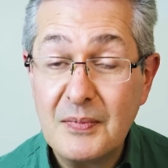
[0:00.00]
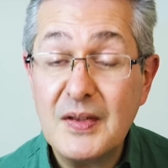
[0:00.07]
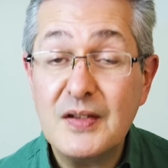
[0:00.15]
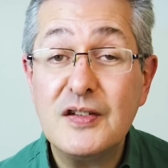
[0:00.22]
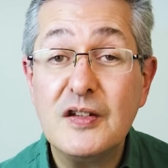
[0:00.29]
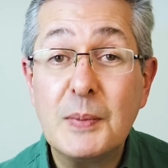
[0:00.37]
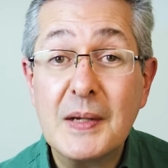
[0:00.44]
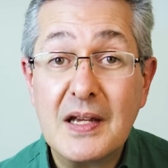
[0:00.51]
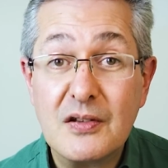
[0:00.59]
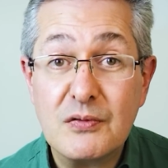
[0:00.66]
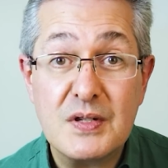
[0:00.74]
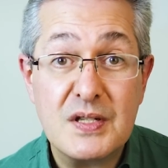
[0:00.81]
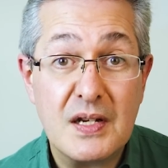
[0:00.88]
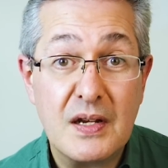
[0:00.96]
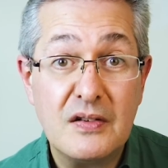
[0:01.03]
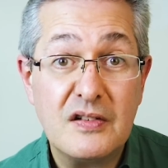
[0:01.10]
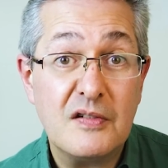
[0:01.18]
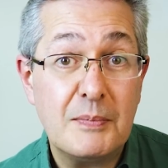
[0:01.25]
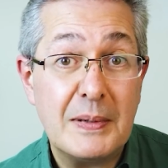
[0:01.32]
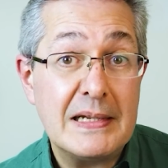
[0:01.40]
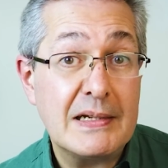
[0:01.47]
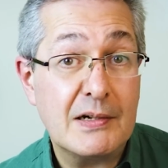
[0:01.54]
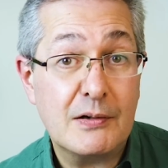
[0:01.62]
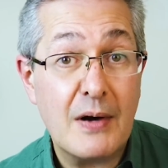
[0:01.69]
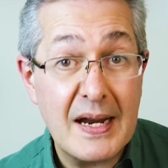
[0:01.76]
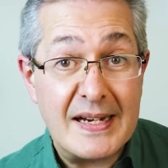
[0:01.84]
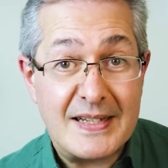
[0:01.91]
This is because returns have been
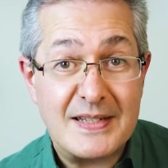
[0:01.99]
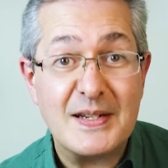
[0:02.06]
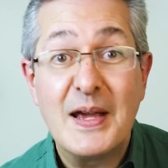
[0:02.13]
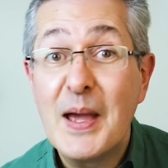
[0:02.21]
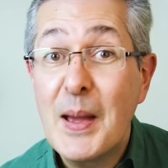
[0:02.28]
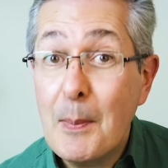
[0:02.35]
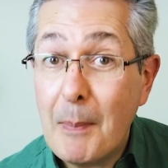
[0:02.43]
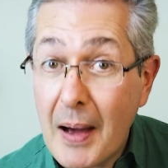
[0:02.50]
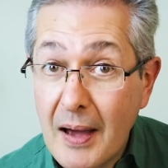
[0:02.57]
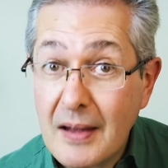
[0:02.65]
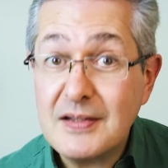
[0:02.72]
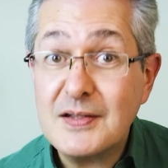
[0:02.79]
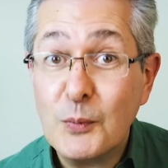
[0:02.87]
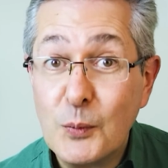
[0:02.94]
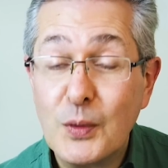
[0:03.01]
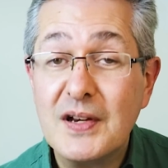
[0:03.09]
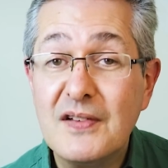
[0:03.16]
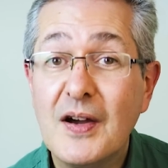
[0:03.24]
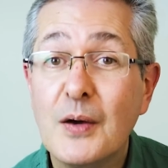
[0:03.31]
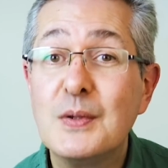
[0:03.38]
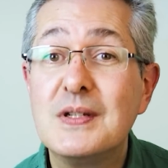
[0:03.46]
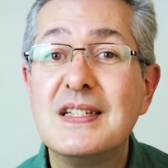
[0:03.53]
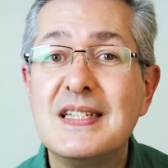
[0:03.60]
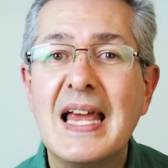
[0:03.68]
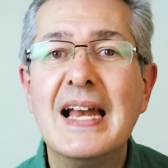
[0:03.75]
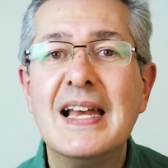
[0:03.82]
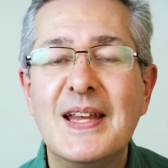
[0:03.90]
great. But what if I were to
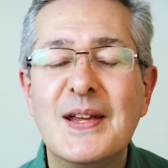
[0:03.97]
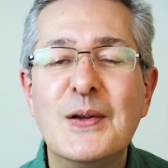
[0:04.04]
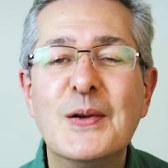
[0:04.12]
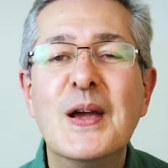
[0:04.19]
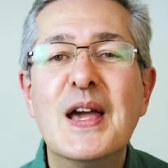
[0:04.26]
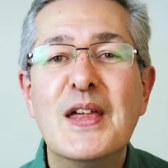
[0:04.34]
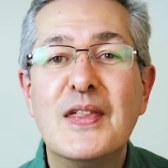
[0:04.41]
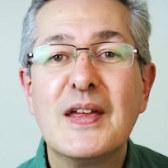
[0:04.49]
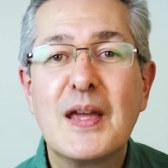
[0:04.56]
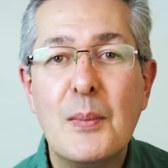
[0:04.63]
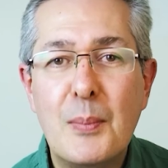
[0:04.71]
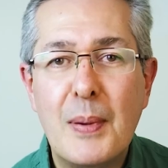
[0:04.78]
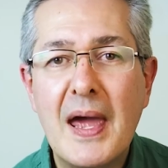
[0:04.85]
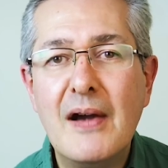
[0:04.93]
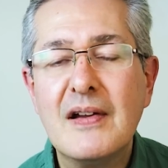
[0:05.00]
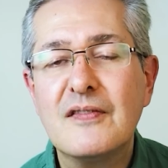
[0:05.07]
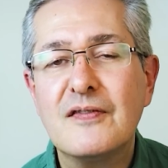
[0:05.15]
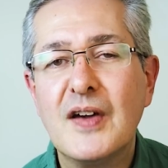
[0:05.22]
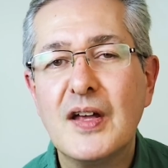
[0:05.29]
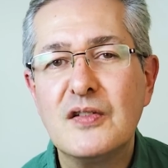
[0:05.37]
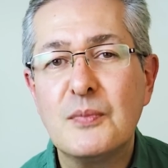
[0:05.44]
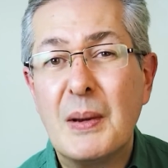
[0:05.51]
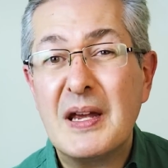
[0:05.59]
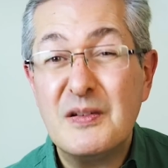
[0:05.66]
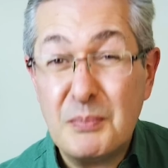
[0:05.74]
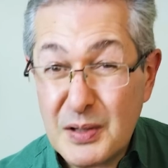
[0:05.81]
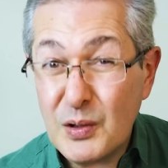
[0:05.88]
tell you that comparing funds
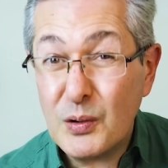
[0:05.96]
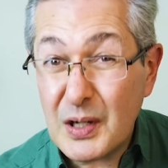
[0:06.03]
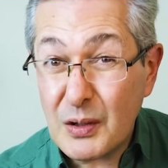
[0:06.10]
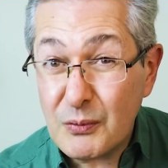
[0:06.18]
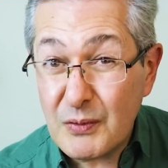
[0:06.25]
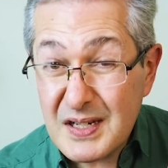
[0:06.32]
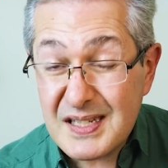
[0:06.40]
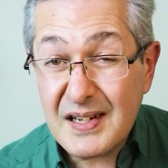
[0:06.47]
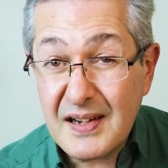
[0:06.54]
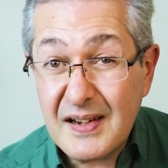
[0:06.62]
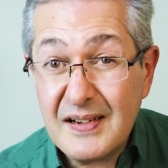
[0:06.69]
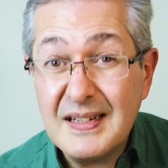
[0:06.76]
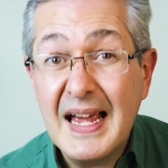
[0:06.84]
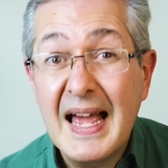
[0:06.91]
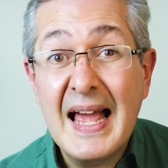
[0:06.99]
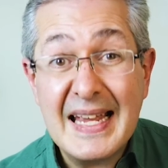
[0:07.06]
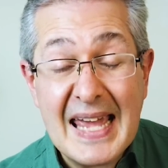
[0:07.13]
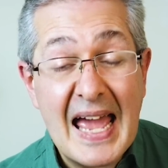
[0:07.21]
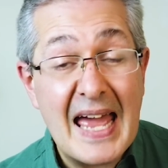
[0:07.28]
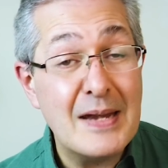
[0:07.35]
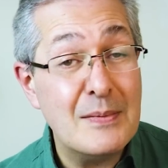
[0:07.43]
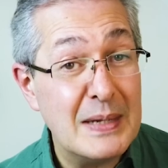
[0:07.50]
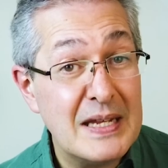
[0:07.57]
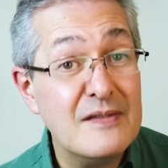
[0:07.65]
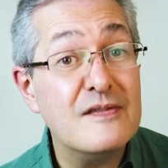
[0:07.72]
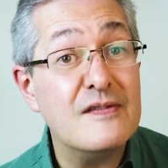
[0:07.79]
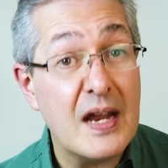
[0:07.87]
based purely on return can
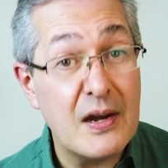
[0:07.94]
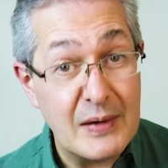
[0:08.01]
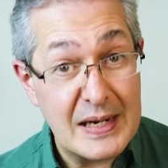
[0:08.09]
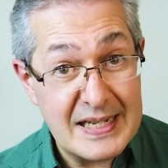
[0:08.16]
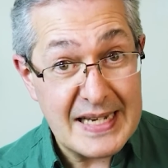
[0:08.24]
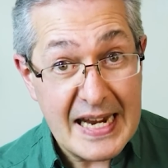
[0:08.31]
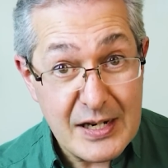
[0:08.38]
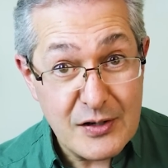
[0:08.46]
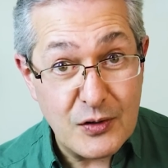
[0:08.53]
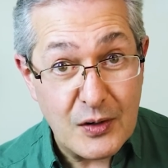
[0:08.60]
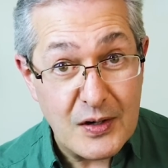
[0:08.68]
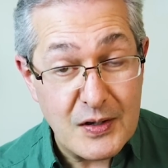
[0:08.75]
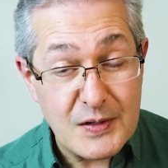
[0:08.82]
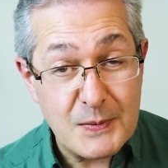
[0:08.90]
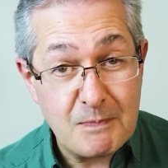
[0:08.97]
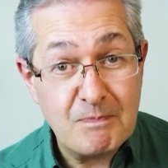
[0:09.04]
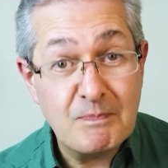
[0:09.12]
be very dangerous?